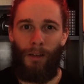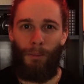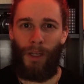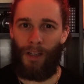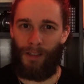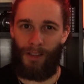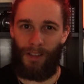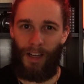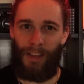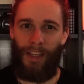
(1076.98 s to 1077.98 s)

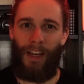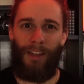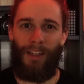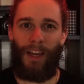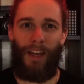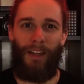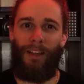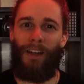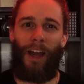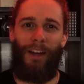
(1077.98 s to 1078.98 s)
Because at the end of the day,
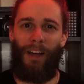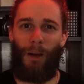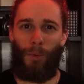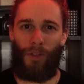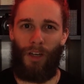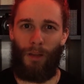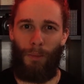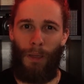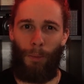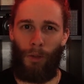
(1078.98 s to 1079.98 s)
99% of the
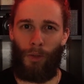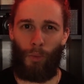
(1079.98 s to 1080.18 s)
people in the